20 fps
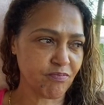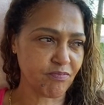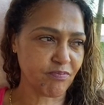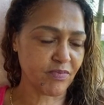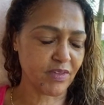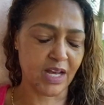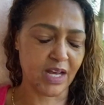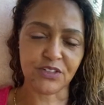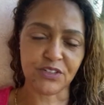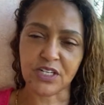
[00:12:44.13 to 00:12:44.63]

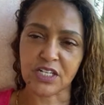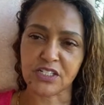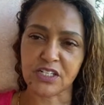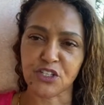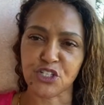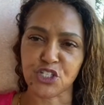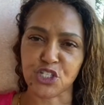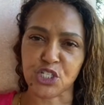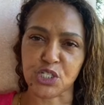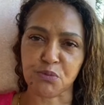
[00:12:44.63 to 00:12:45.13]
I'll touch on
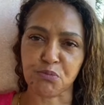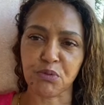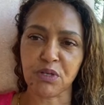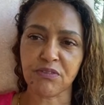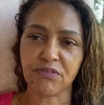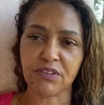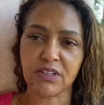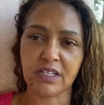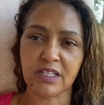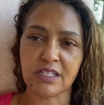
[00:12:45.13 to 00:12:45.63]
this just
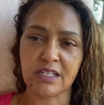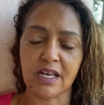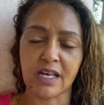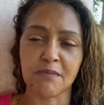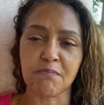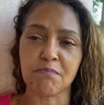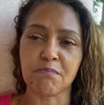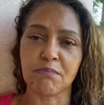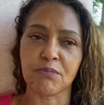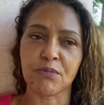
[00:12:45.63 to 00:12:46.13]
briefly.
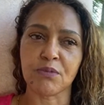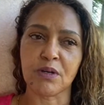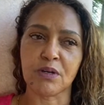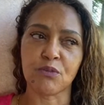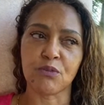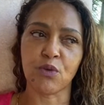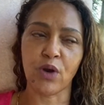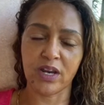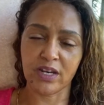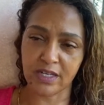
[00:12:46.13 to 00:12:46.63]

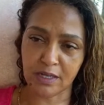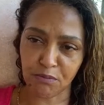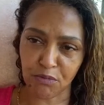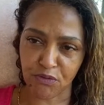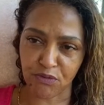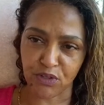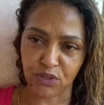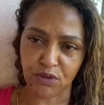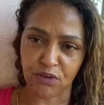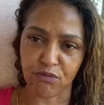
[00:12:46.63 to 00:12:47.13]
Quite a number of you have